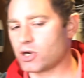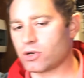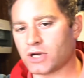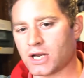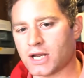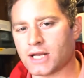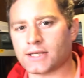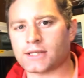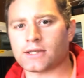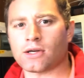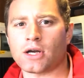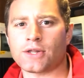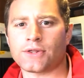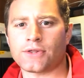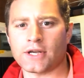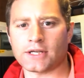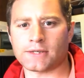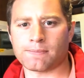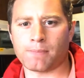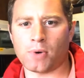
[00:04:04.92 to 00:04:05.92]
unit
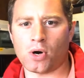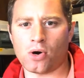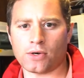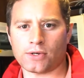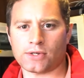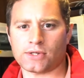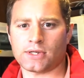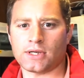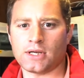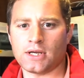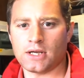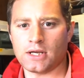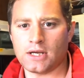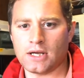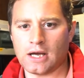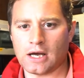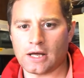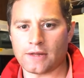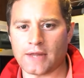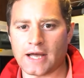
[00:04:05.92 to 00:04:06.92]
inside this box,
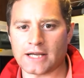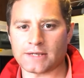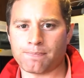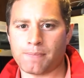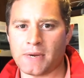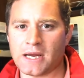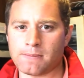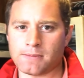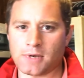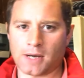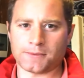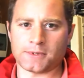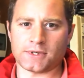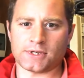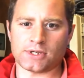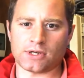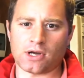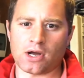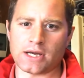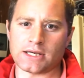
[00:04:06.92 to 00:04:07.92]
and that's beamed up to
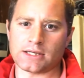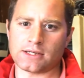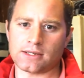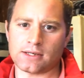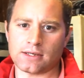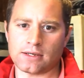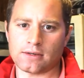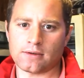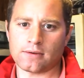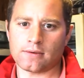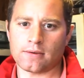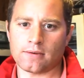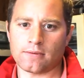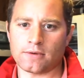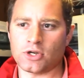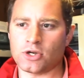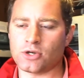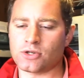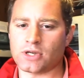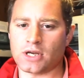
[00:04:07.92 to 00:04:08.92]
site
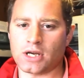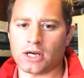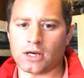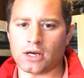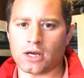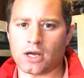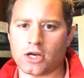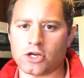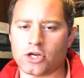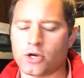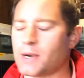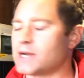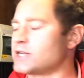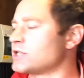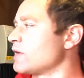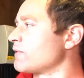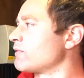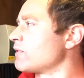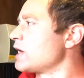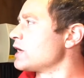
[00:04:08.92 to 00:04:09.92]
using
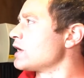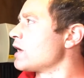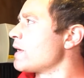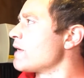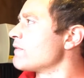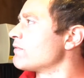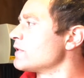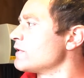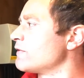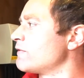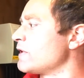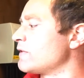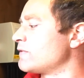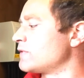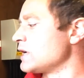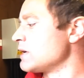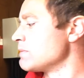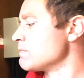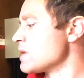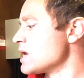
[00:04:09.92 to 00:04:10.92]
UHF radio every
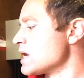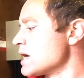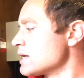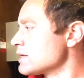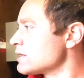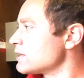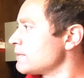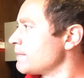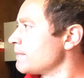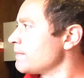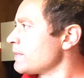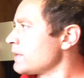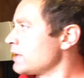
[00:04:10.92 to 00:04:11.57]
15 minutes.